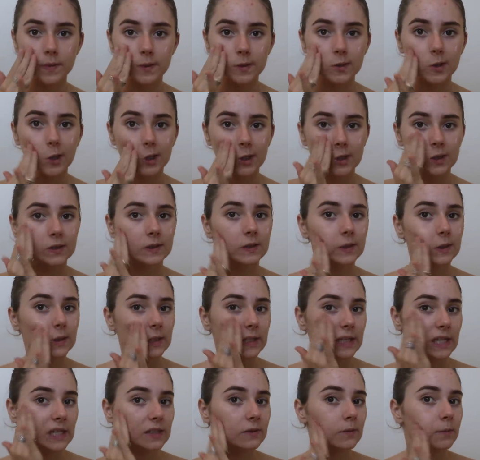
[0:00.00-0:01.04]
so it
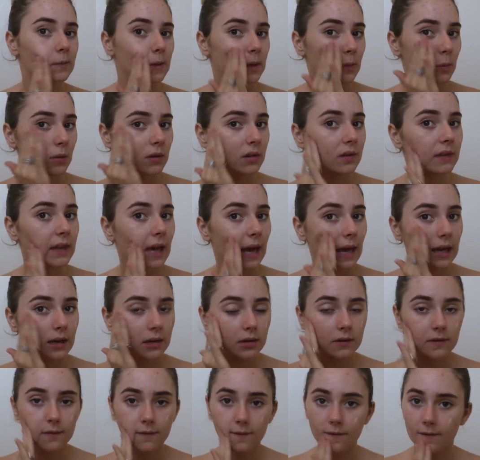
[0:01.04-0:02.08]
doesn't leave me with
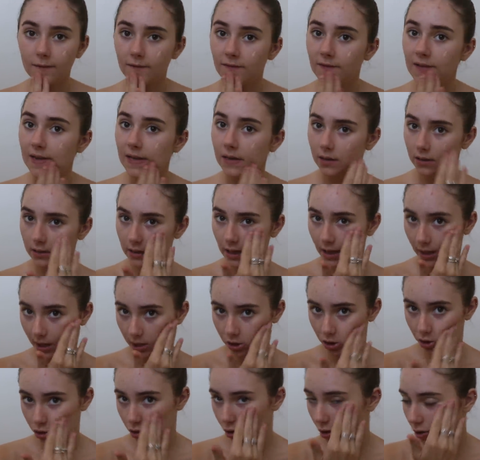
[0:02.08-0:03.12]
that feeling that
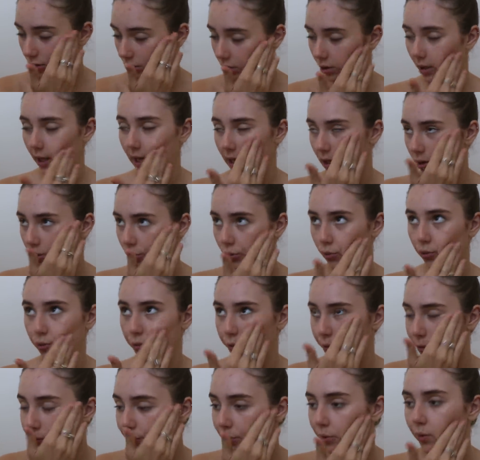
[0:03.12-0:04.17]
I don't like at
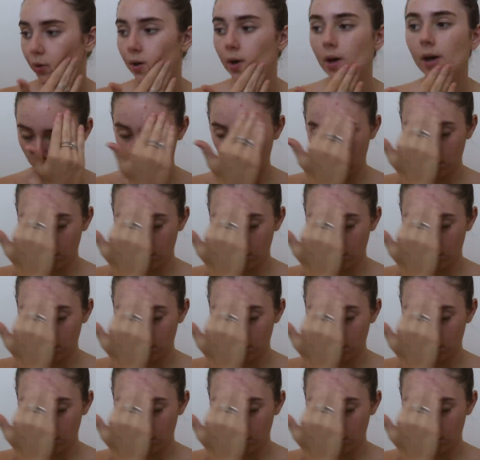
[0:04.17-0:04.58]
all.